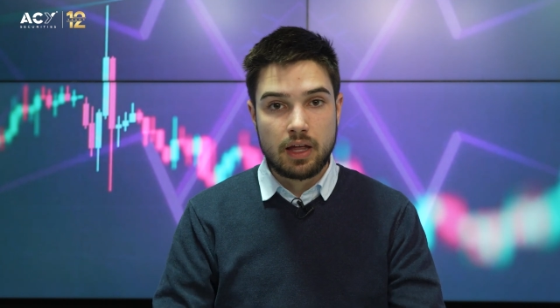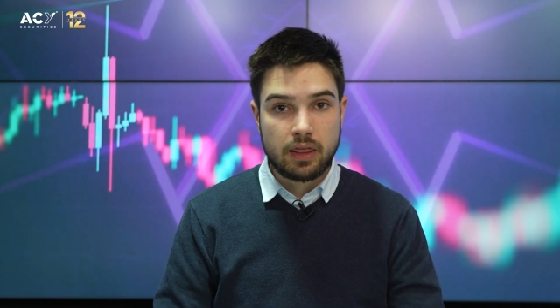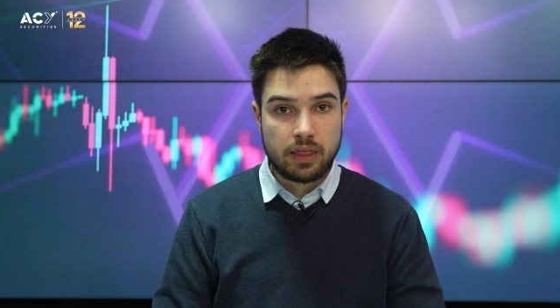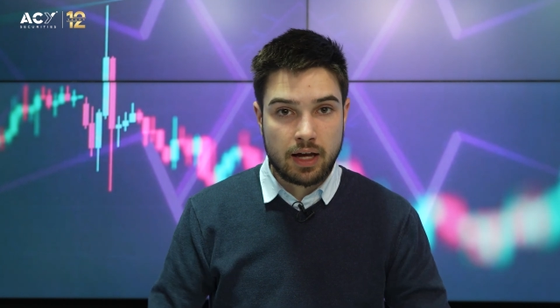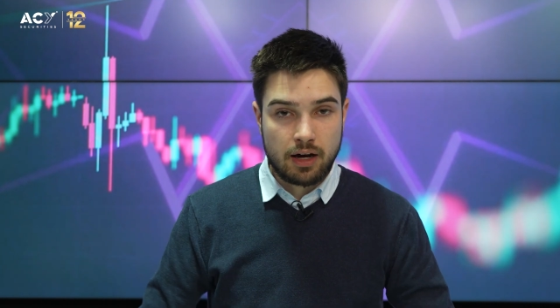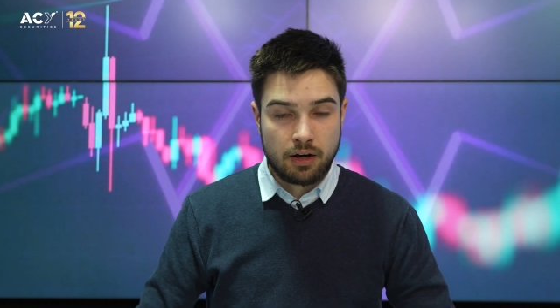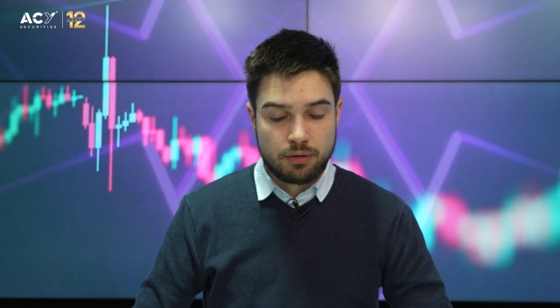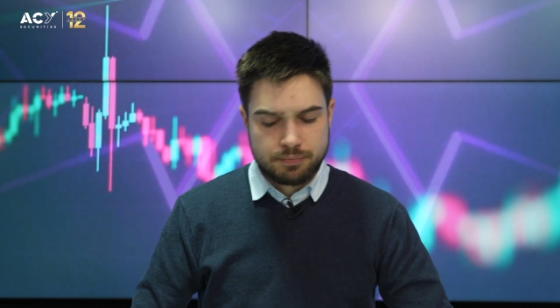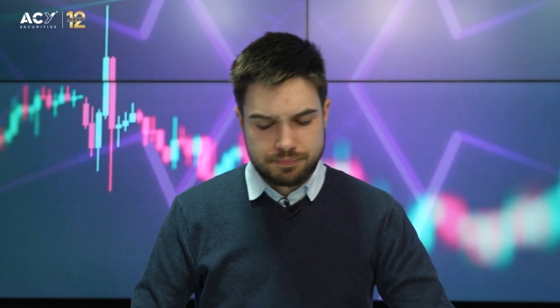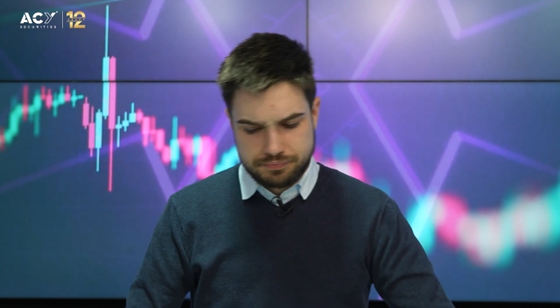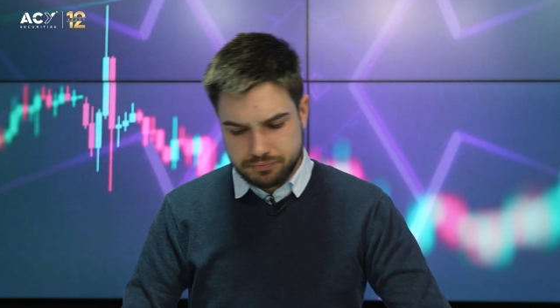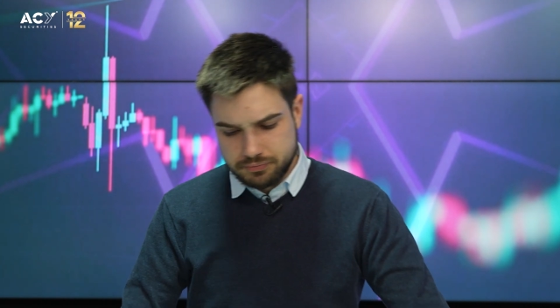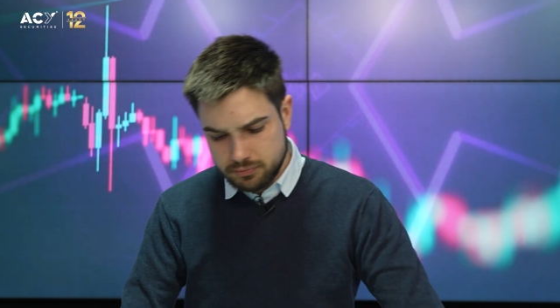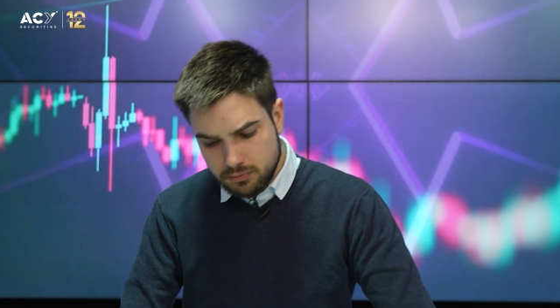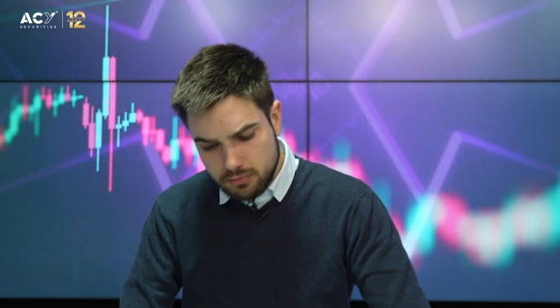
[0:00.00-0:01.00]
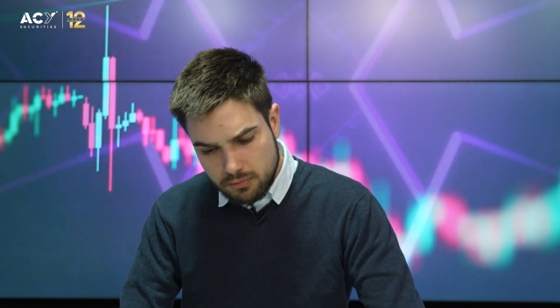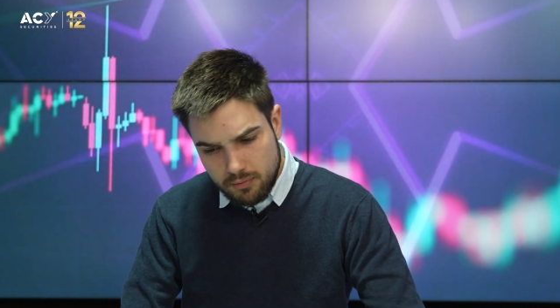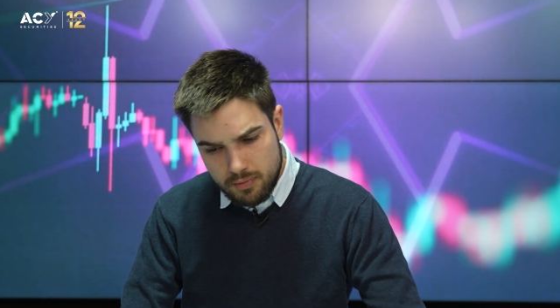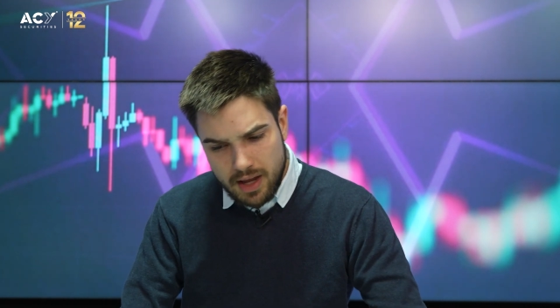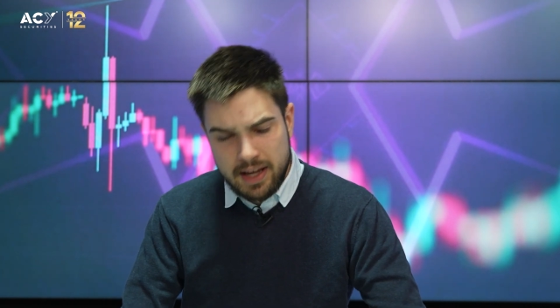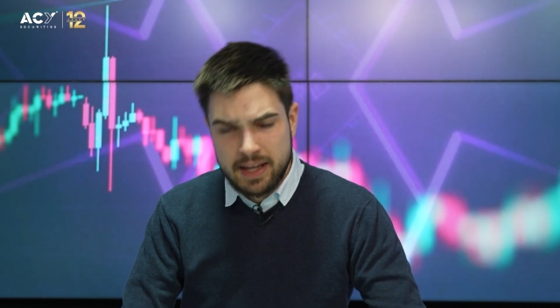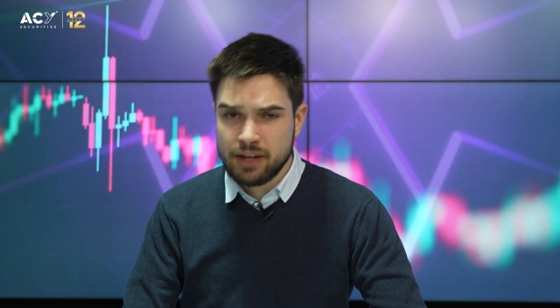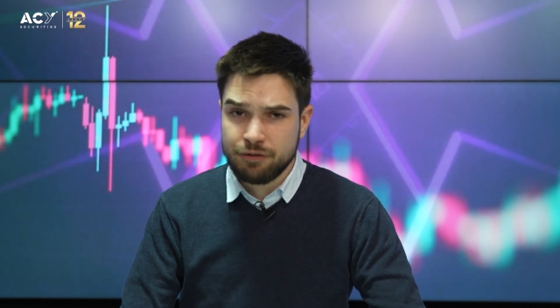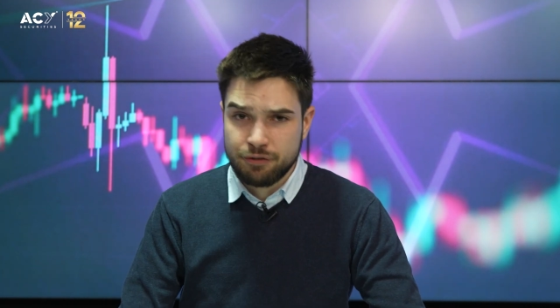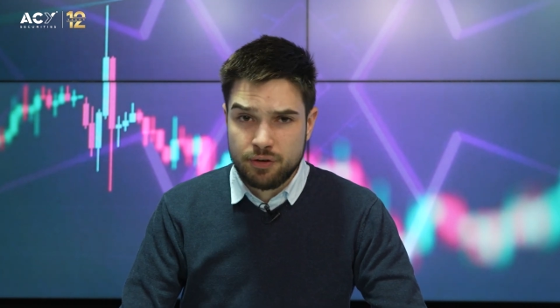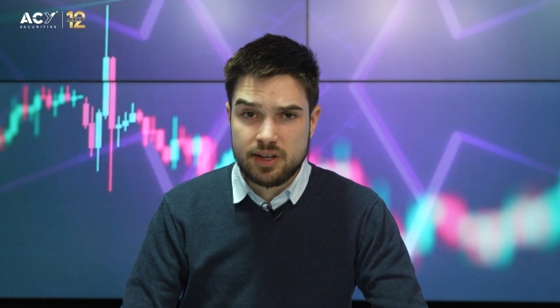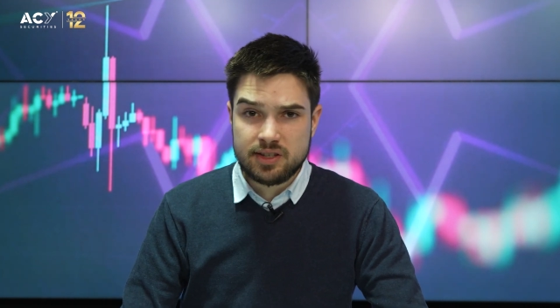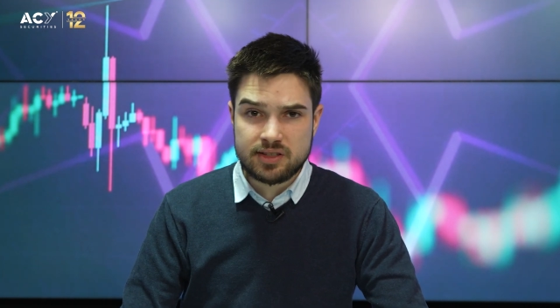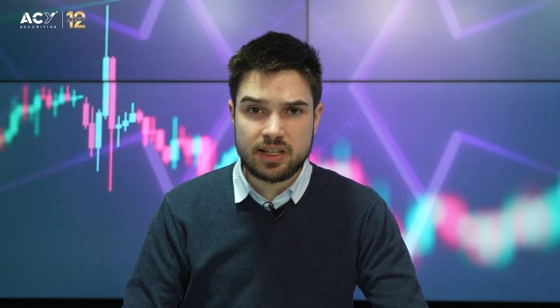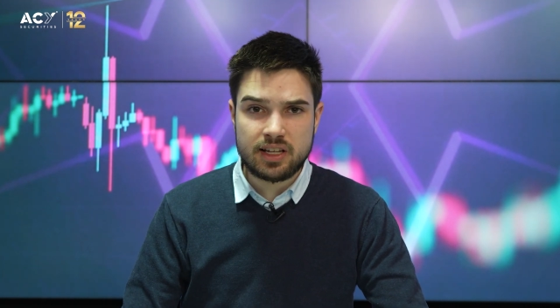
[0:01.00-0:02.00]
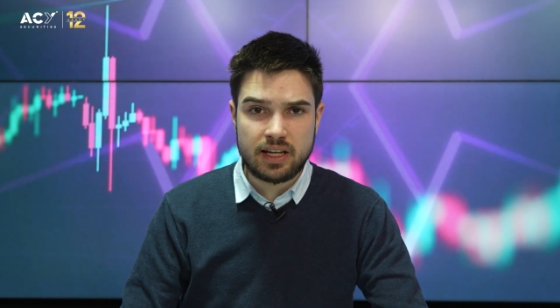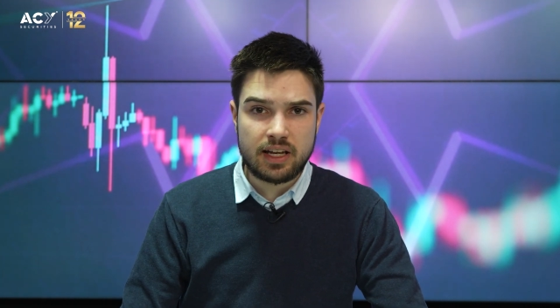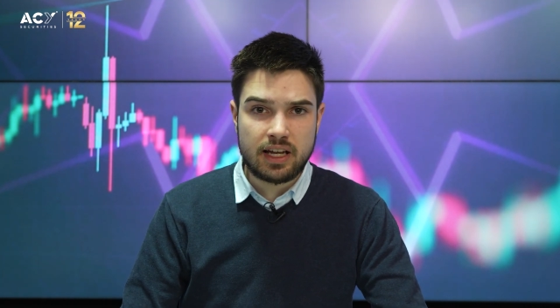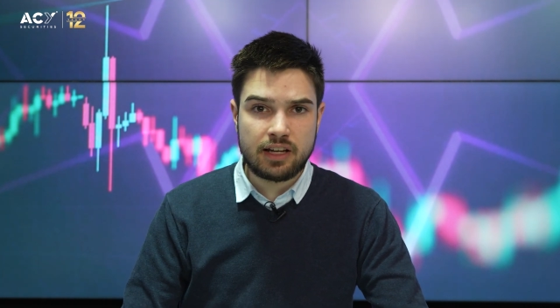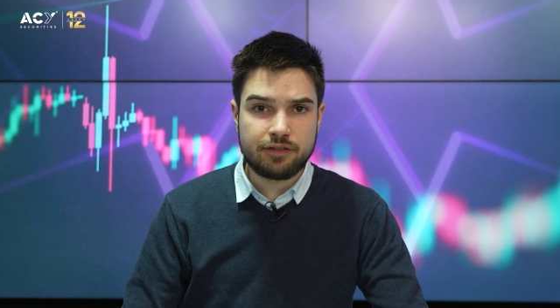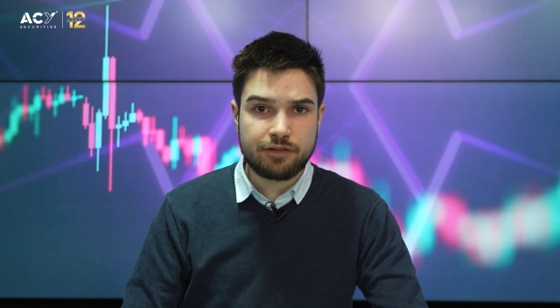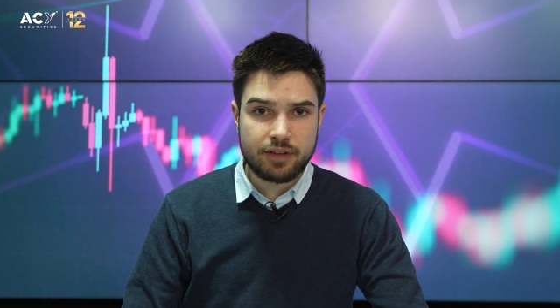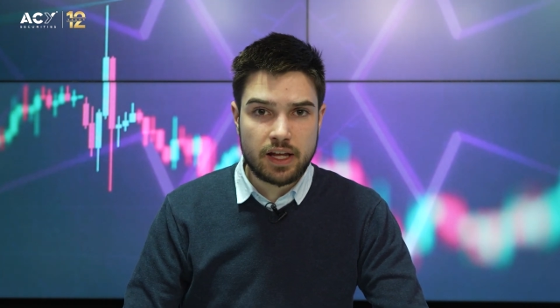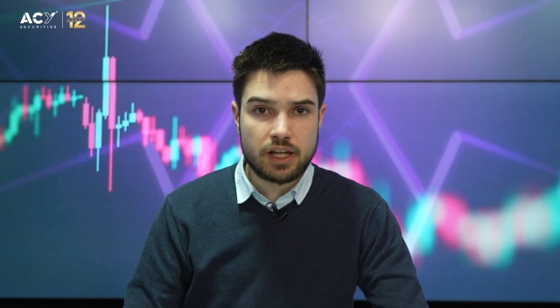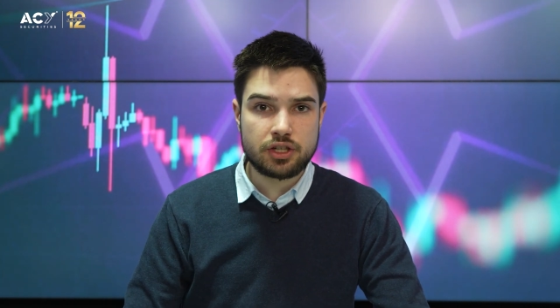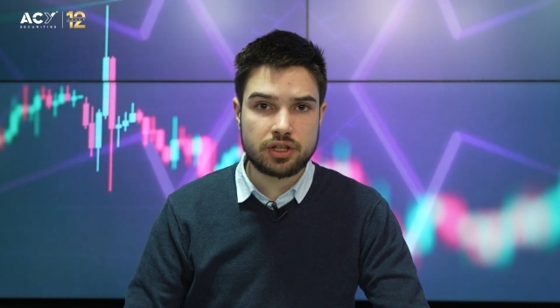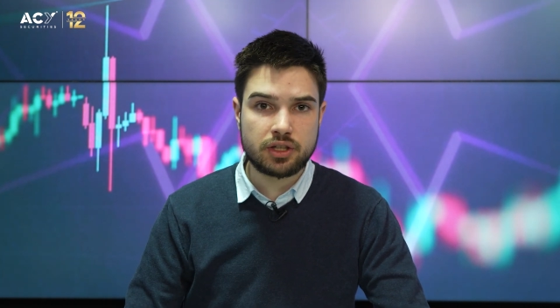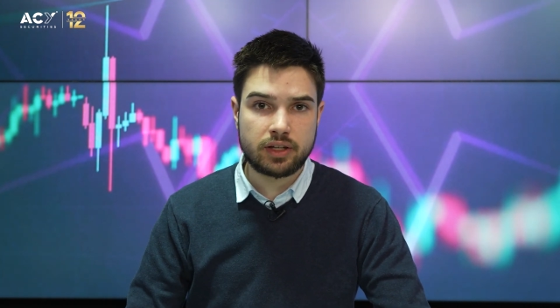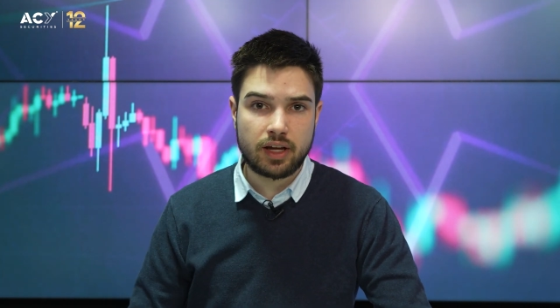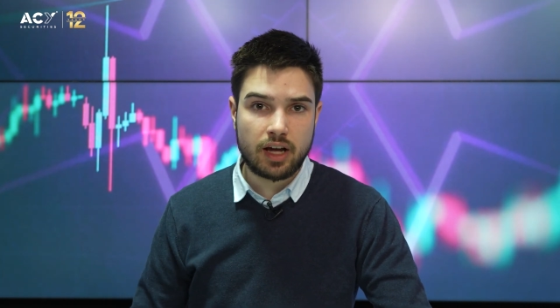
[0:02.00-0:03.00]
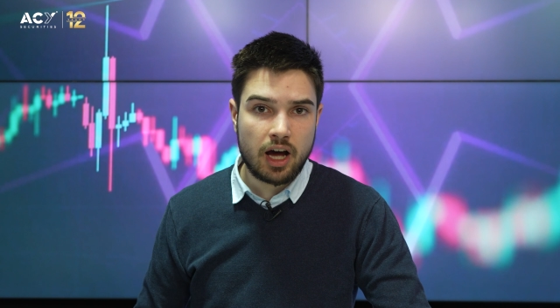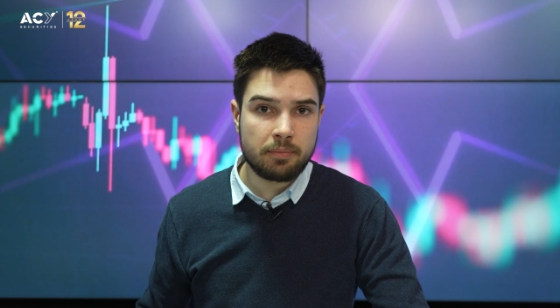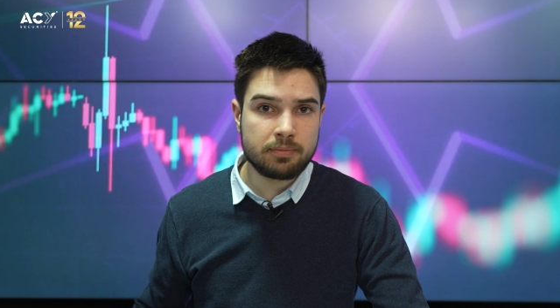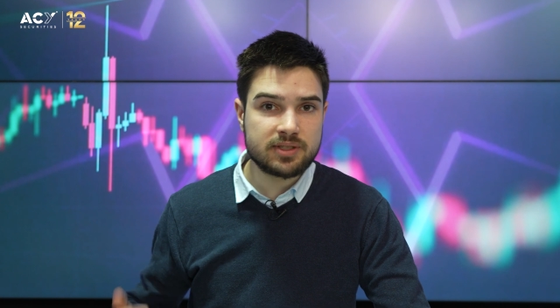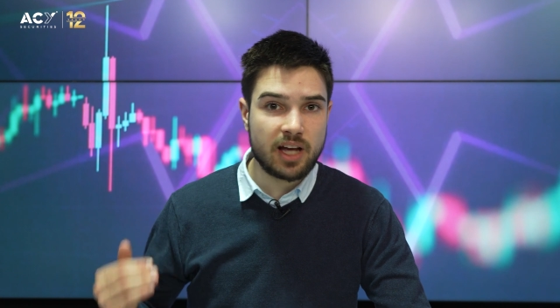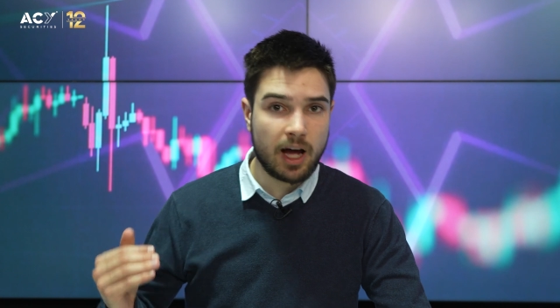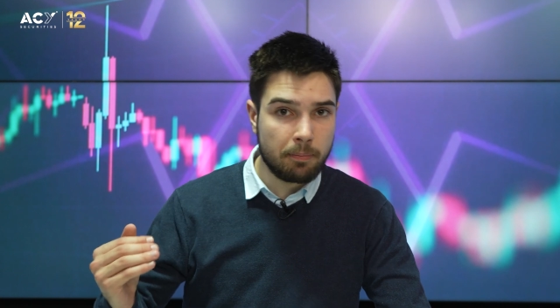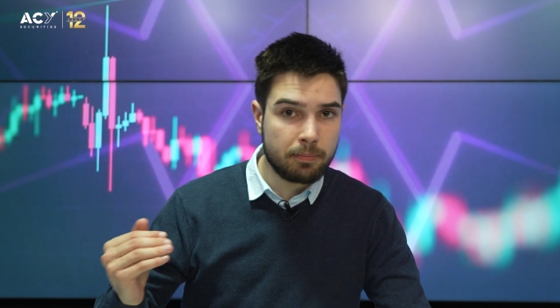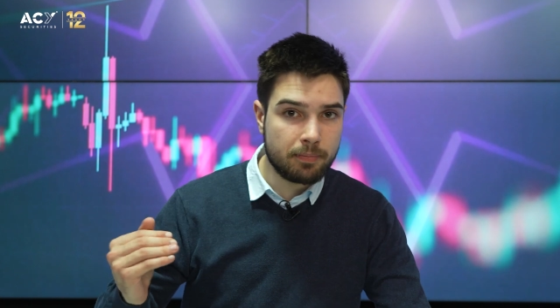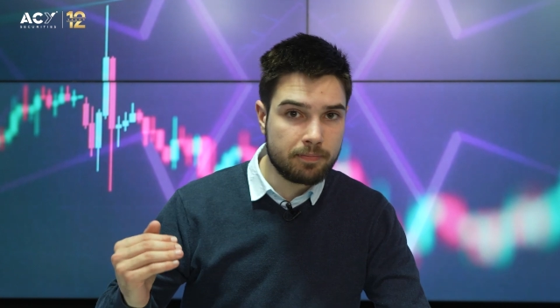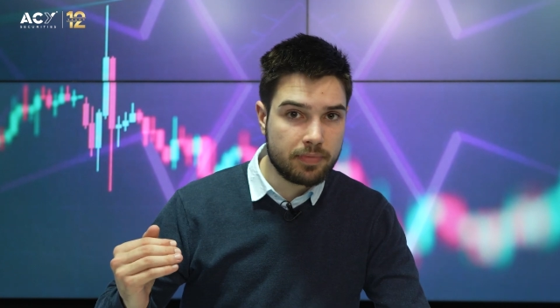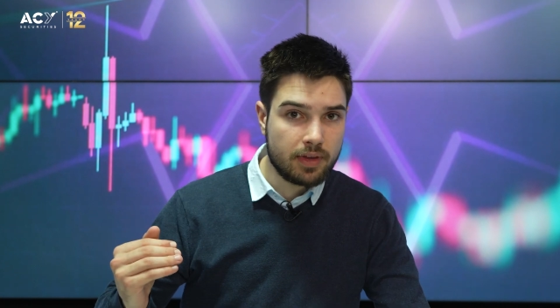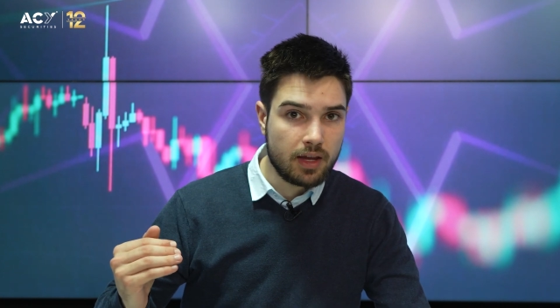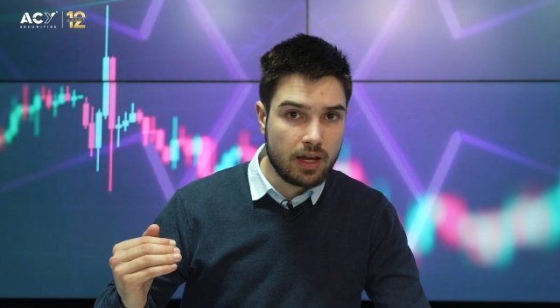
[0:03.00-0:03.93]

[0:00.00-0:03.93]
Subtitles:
Now, if we see inflation comes up